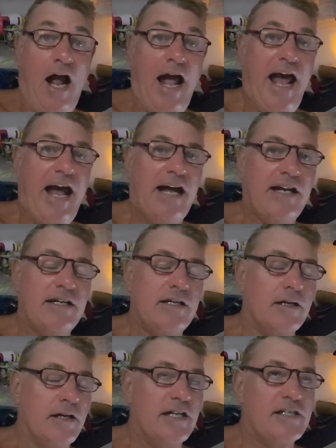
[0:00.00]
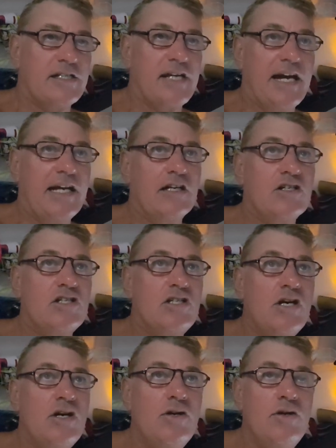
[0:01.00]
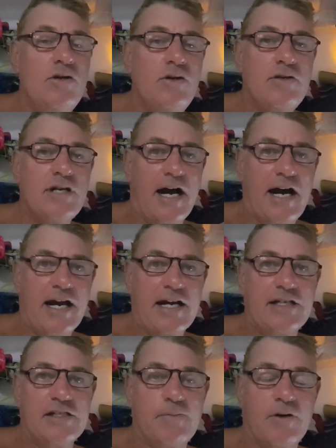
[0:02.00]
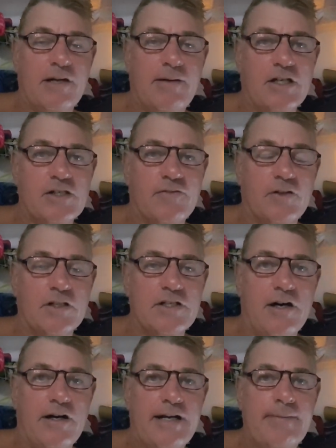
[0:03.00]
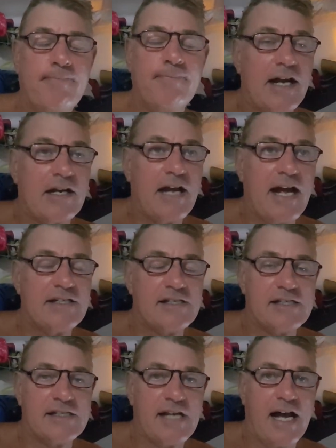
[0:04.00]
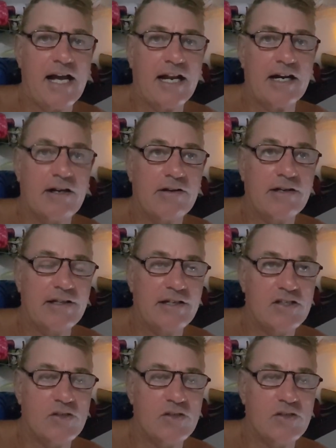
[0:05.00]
and it's taken two days pretty much full time as a sailor in the